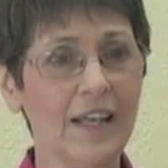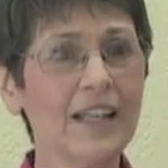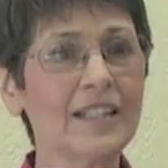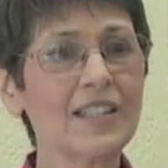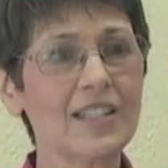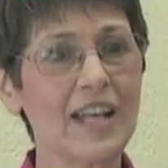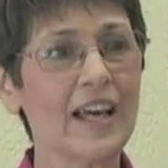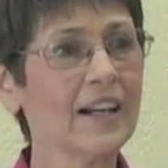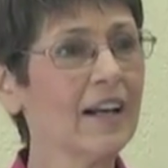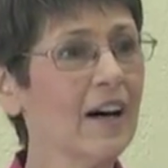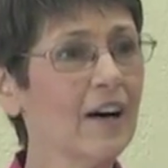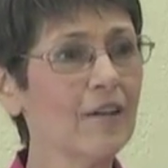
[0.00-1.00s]
instead
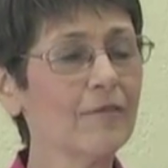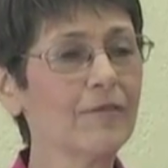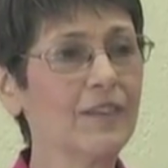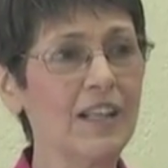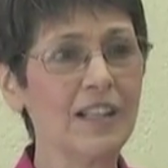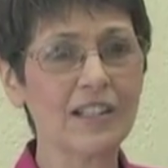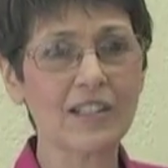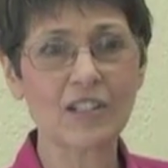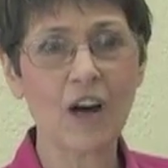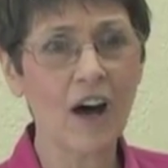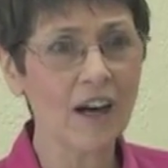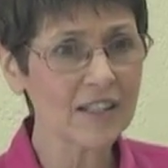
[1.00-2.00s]
of these
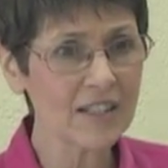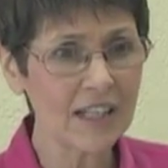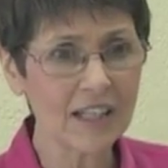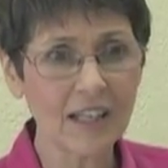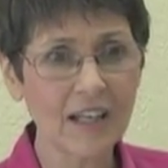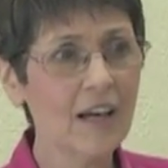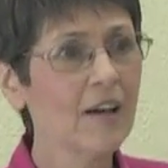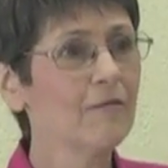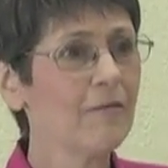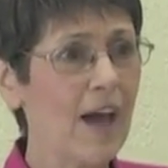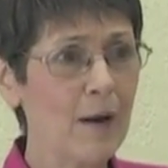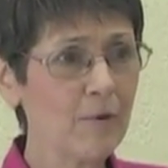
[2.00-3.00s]
toxic
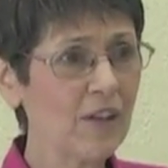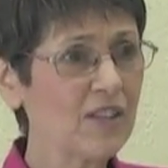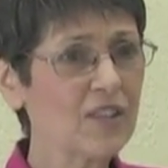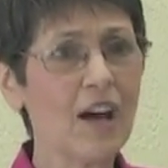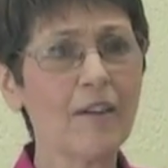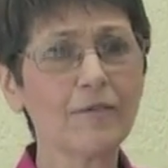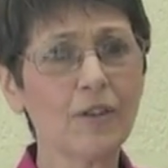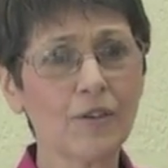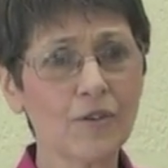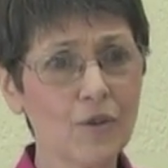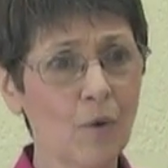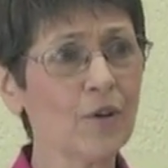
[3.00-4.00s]
fabric
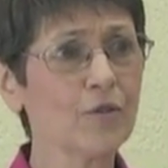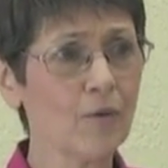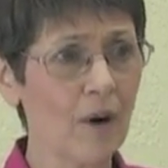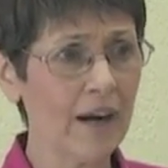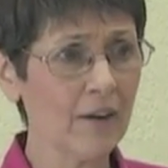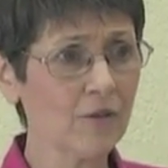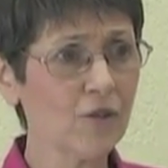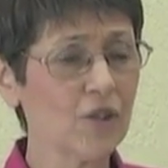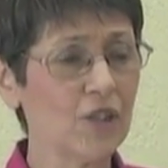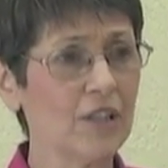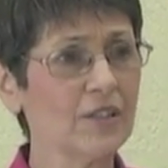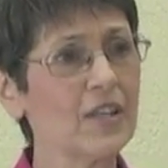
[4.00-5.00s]
softeners or dryer
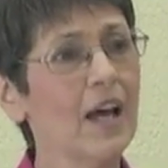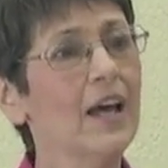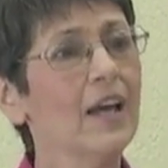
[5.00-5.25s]
sheets.